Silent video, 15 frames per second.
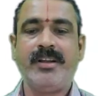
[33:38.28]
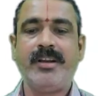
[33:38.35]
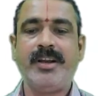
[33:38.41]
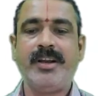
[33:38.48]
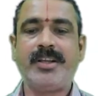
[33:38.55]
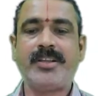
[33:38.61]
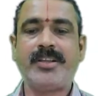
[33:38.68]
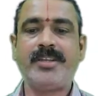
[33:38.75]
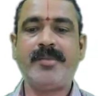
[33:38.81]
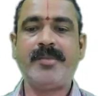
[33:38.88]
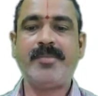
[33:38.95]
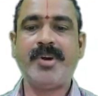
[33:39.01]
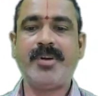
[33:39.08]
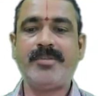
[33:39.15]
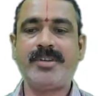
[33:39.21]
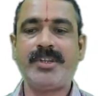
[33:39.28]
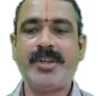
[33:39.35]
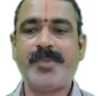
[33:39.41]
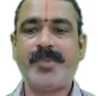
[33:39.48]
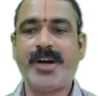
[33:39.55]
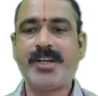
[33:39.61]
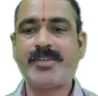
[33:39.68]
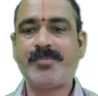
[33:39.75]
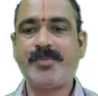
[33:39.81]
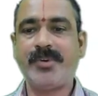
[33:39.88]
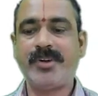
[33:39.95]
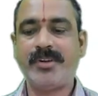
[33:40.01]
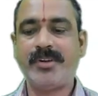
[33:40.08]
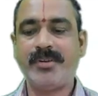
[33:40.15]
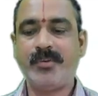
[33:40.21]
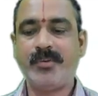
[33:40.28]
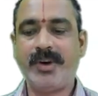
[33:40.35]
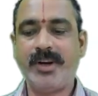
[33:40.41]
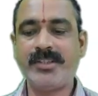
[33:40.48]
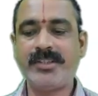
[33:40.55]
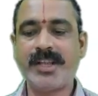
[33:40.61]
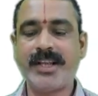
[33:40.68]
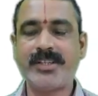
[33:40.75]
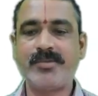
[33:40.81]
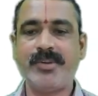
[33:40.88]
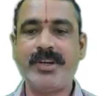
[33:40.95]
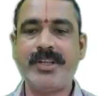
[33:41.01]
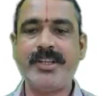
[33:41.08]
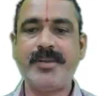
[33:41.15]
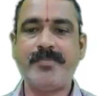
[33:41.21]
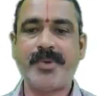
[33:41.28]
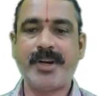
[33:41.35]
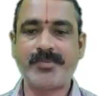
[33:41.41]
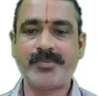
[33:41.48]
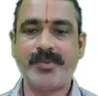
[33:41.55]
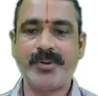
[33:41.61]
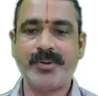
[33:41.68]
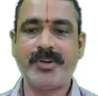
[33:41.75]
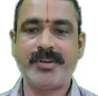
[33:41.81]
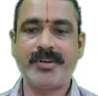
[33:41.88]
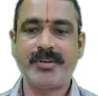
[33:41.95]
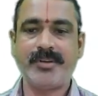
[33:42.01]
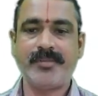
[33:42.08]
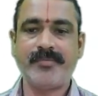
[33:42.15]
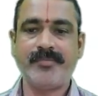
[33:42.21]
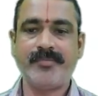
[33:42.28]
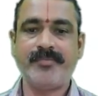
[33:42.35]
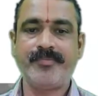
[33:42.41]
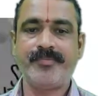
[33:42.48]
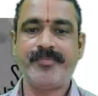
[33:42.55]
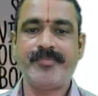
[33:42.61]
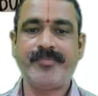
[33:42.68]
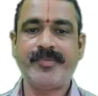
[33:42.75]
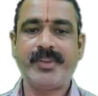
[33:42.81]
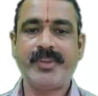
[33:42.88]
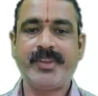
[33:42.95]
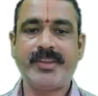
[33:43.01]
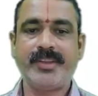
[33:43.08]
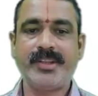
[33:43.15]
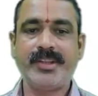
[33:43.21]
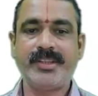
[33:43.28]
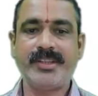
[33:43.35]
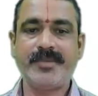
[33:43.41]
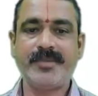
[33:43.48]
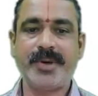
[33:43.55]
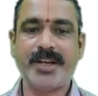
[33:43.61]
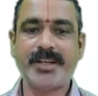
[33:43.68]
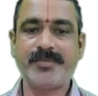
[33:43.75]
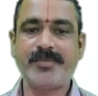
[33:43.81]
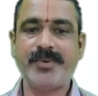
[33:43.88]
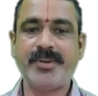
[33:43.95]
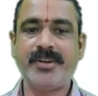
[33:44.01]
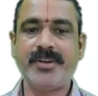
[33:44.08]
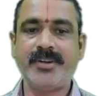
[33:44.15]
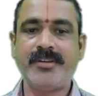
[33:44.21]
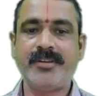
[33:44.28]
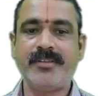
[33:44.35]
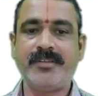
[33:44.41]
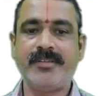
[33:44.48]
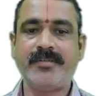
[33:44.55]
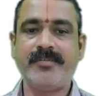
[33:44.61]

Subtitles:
Let us see about the passbook. What is actually the passbook? This is a passbook.